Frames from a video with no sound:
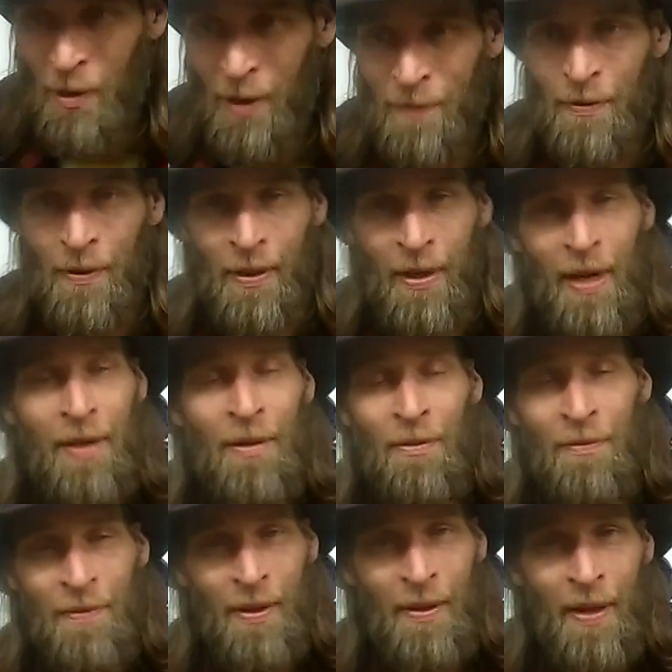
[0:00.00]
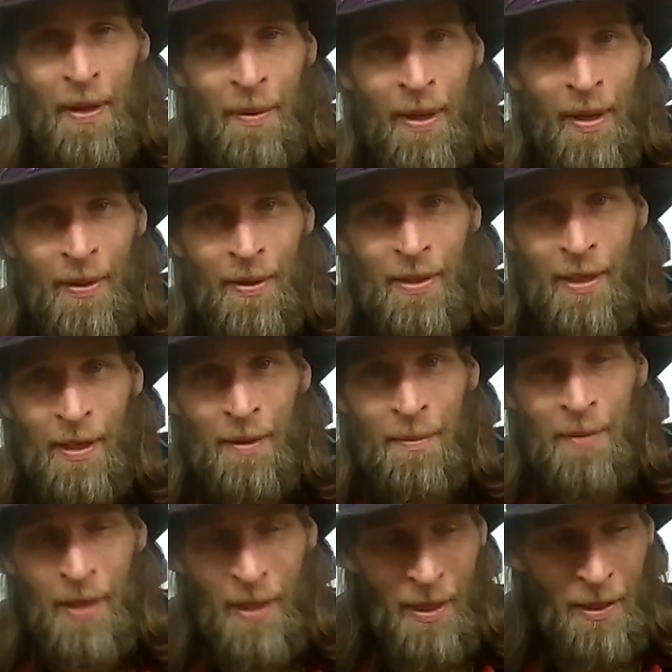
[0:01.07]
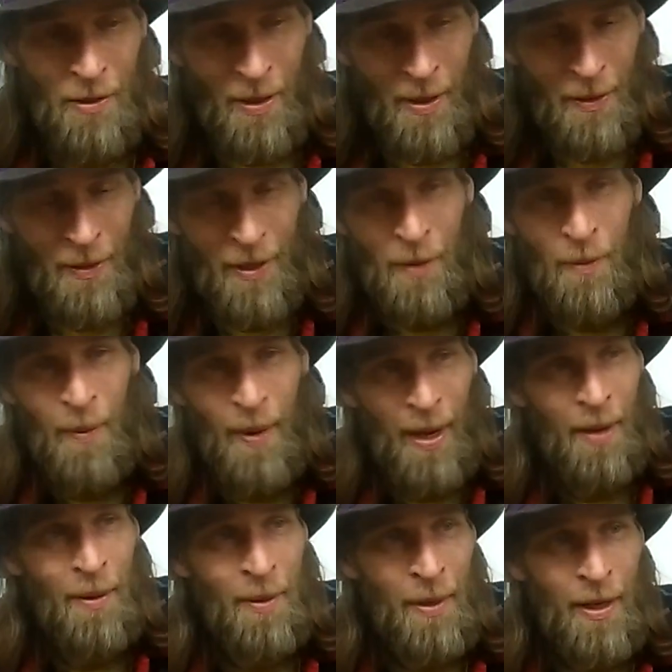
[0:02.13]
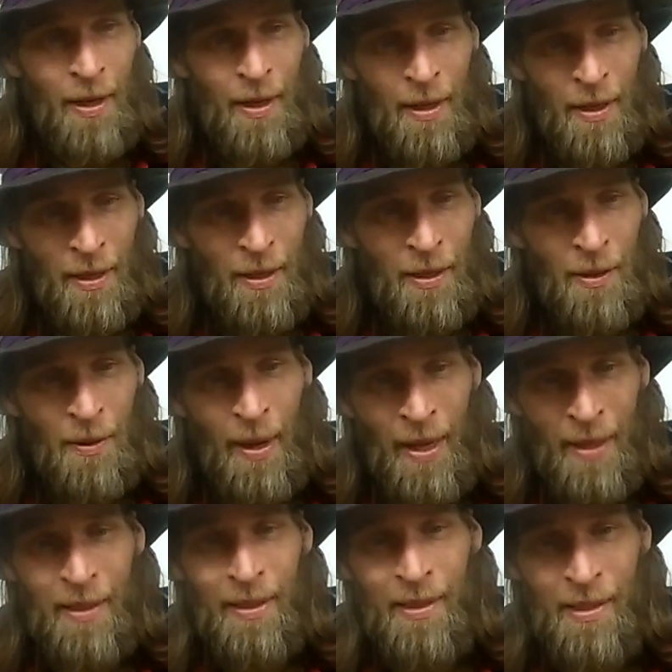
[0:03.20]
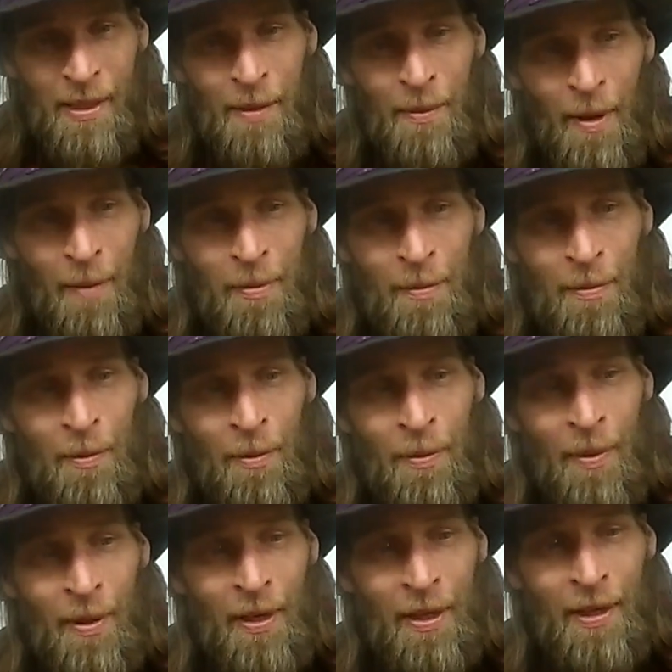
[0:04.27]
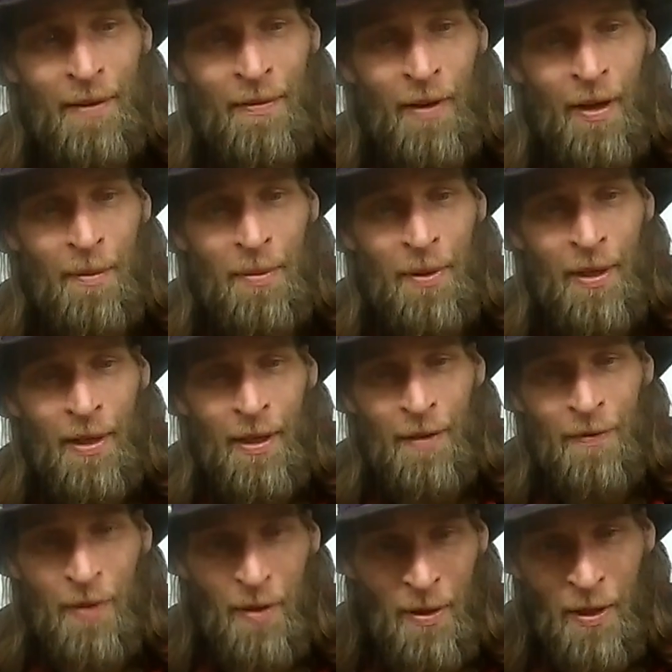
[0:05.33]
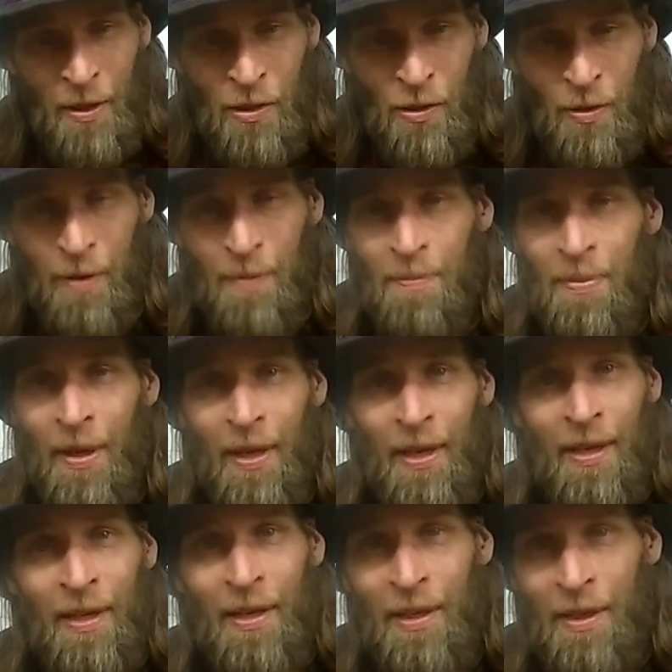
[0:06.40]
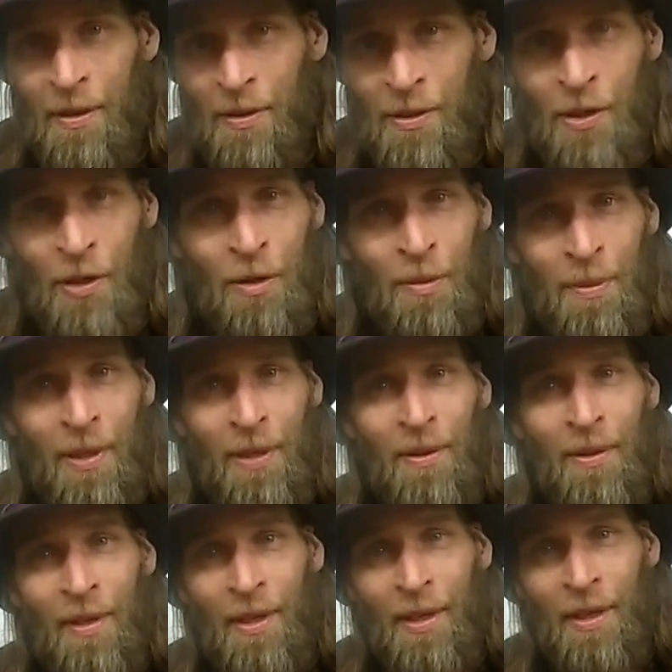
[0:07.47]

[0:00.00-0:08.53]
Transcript: grateful that I don't feel that way all the time, and I try to think, wow, I can see why people would want to give up. If you're in extreme pain and you're terminal,